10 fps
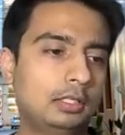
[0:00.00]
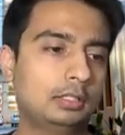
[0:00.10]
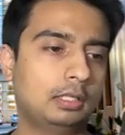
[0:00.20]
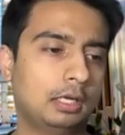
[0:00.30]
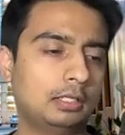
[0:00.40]

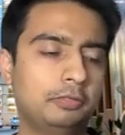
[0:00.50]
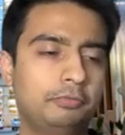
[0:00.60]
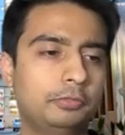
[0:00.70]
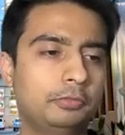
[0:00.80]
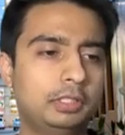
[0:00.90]
and if
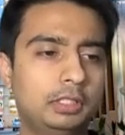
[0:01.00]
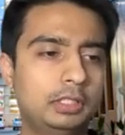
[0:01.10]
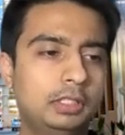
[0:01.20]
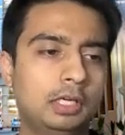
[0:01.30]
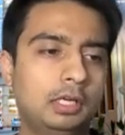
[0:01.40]
you
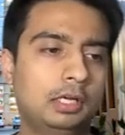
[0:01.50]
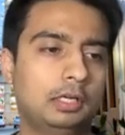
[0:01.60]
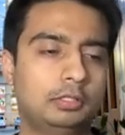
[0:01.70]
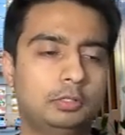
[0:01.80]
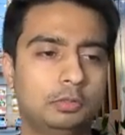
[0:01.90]
really
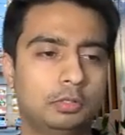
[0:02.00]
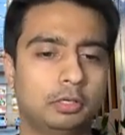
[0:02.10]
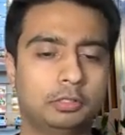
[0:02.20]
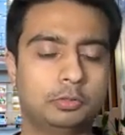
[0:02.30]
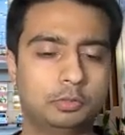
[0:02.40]

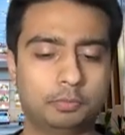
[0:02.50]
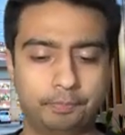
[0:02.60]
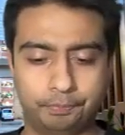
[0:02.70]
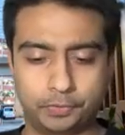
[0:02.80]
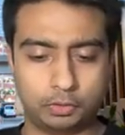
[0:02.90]
do
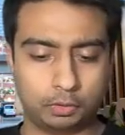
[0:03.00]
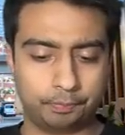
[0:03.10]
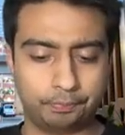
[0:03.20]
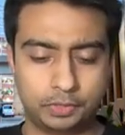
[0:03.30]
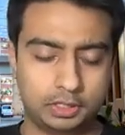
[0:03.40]
you
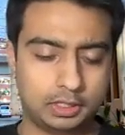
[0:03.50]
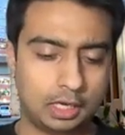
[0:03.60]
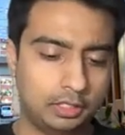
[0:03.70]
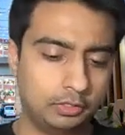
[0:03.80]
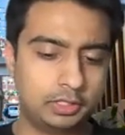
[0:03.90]
know,
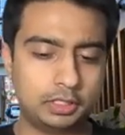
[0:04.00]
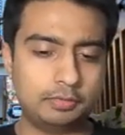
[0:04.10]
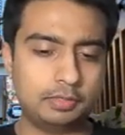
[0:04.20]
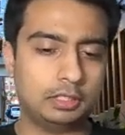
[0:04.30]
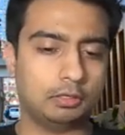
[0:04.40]
design your
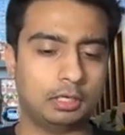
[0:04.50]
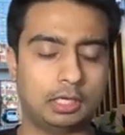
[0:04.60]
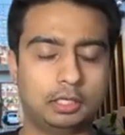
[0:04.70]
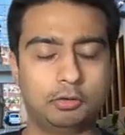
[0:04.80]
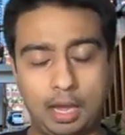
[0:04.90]
CV or
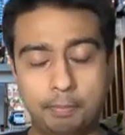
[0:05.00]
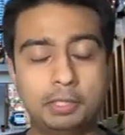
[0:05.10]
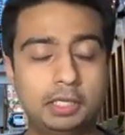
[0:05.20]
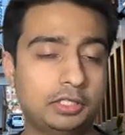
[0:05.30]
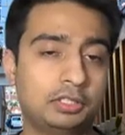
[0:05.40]
like your
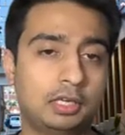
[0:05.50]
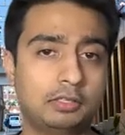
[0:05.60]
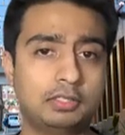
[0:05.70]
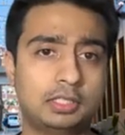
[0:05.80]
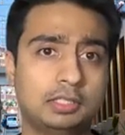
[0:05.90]
application,
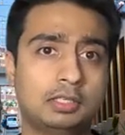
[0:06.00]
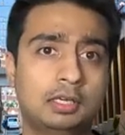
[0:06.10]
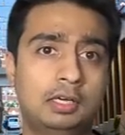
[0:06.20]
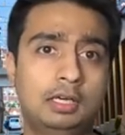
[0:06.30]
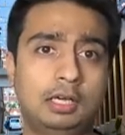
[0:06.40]
I'd say,
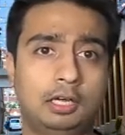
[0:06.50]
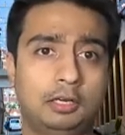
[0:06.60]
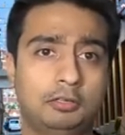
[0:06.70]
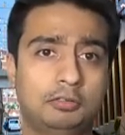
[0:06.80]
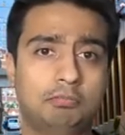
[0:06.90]

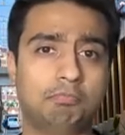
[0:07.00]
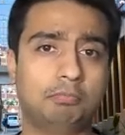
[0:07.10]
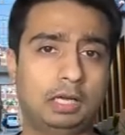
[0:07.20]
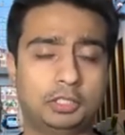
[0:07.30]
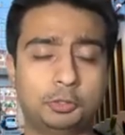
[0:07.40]
and
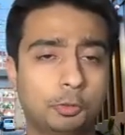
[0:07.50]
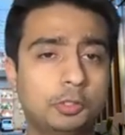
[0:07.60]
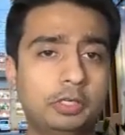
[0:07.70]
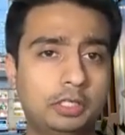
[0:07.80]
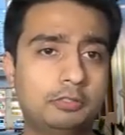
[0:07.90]
show
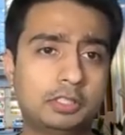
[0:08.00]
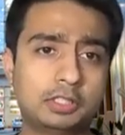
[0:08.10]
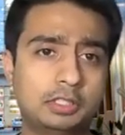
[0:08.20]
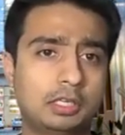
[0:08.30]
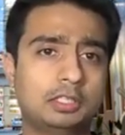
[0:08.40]
your
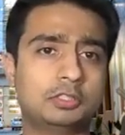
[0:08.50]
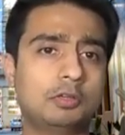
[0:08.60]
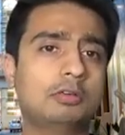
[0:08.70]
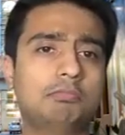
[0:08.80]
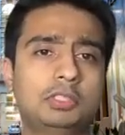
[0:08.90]
interest, then it's
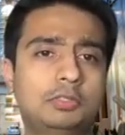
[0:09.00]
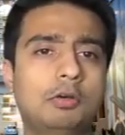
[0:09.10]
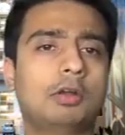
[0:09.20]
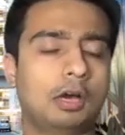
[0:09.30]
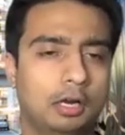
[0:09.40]

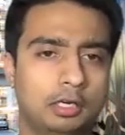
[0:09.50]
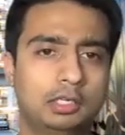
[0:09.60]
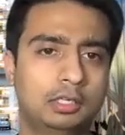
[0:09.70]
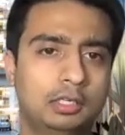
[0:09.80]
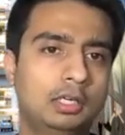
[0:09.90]
not
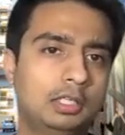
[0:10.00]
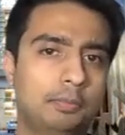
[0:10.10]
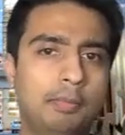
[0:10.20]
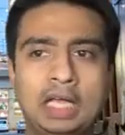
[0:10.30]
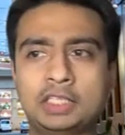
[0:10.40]
hard. The
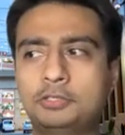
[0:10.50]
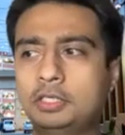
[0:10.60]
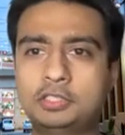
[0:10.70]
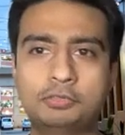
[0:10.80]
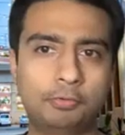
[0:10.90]
match
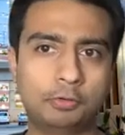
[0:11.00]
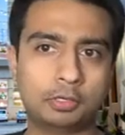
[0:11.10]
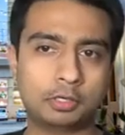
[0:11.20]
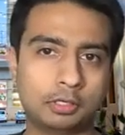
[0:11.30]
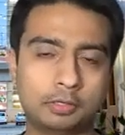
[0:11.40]
rates
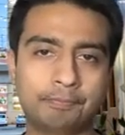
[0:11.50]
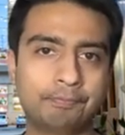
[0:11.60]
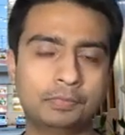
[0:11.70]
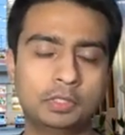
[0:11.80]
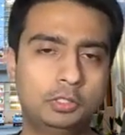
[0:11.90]
for
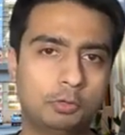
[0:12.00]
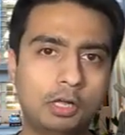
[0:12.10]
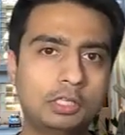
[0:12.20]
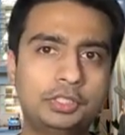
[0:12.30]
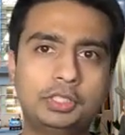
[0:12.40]

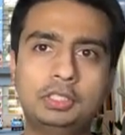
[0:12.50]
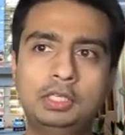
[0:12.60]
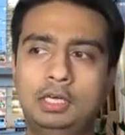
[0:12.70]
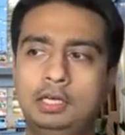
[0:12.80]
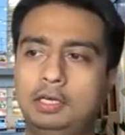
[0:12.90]

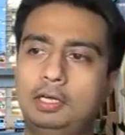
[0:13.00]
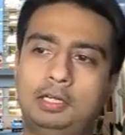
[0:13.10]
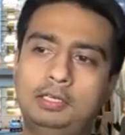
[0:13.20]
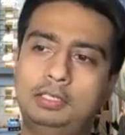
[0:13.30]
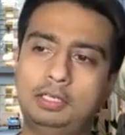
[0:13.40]
neurology
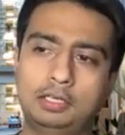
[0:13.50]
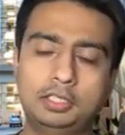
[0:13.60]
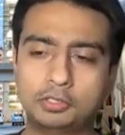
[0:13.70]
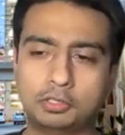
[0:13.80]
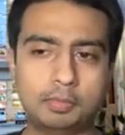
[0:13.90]
and
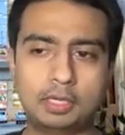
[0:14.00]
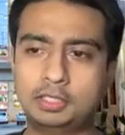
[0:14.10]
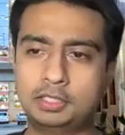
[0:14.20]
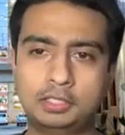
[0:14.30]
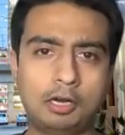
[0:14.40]
internal
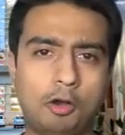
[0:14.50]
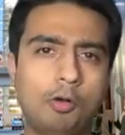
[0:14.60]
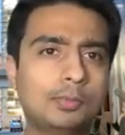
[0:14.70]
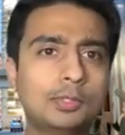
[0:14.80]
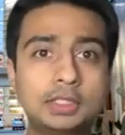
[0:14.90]
medicine are
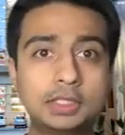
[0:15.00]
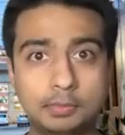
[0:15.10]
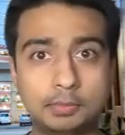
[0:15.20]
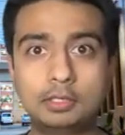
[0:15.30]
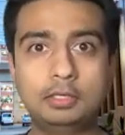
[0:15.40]
almost
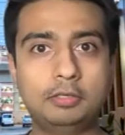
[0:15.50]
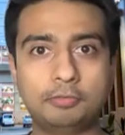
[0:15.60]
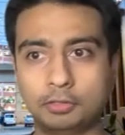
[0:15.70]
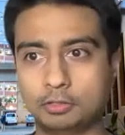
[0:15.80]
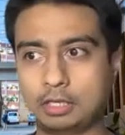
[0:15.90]
similar. If
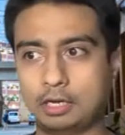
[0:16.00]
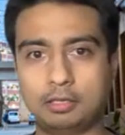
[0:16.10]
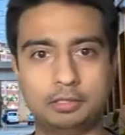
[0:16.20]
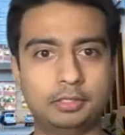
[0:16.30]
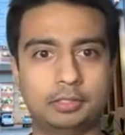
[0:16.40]
you look at
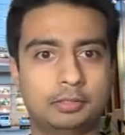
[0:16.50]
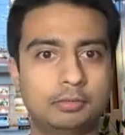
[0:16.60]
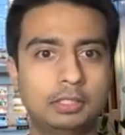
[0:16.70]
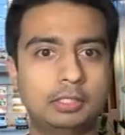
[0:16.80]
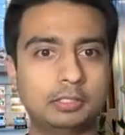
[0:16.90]
the
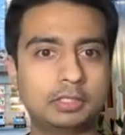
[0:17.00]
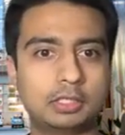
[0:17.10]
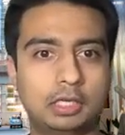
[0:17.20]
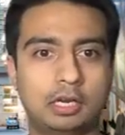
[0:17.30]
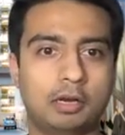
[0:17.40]
latest
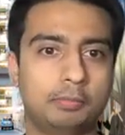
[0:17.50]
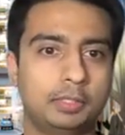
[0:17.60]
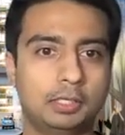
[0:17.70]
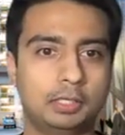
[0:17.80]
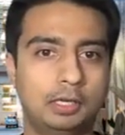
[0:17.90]
NRMP
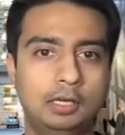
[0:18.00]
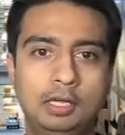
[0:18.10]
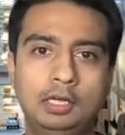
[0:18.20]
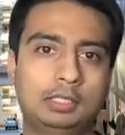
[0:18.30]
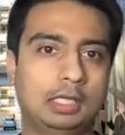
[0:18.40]
data,
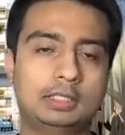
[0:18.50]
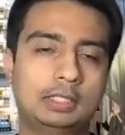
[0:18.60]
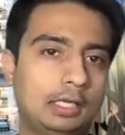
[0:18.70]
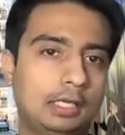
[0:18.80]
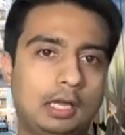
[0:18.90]
that's
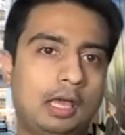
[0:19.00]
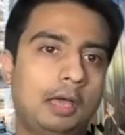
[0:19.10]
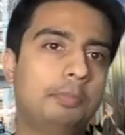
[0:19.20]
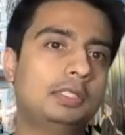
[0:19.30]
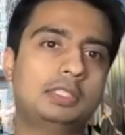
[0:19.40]
like, that
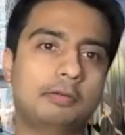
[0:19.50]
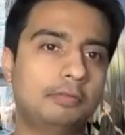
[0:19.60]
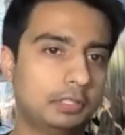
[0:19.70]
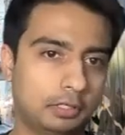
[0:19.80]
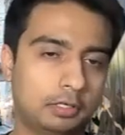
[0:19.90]
happens
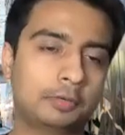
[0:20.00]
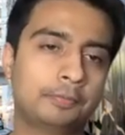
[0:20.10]
every year.